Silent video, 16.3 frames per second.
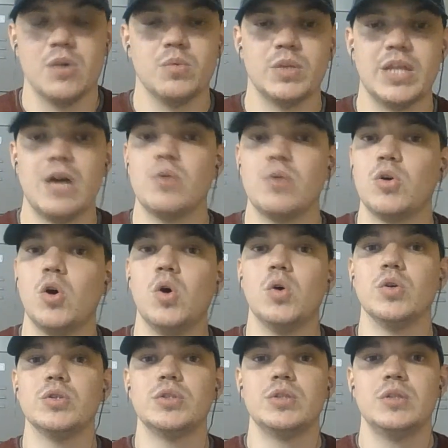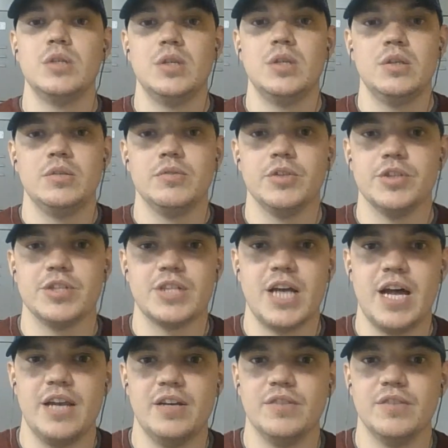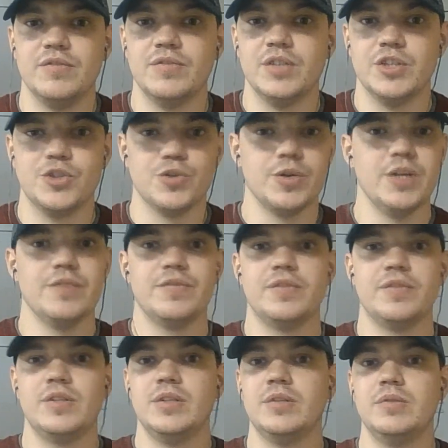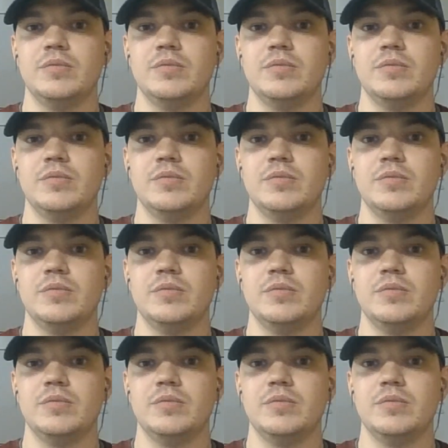without goals, you're just kind of adrift.